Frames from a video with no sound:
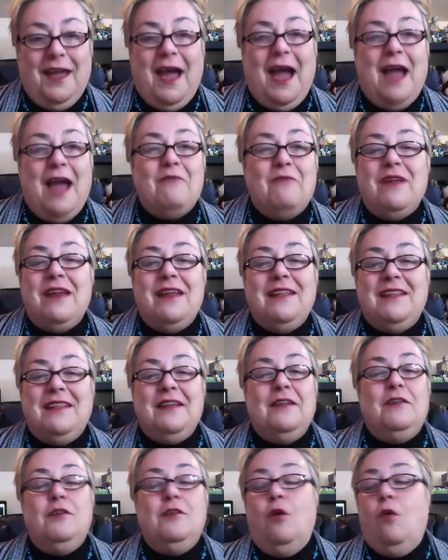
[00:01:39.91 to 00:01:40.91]
I really
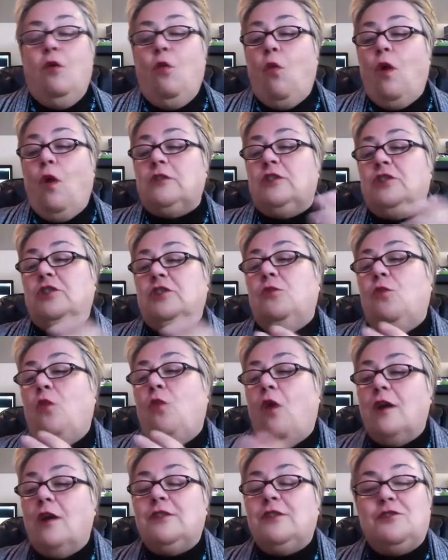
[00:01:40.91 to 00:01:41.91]
didn't know what she
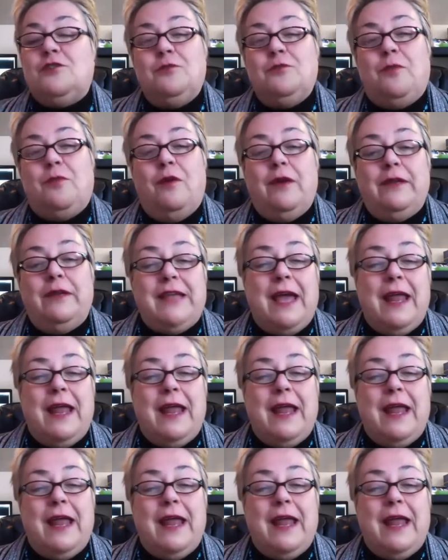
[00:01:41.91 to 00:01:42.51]
was supposed.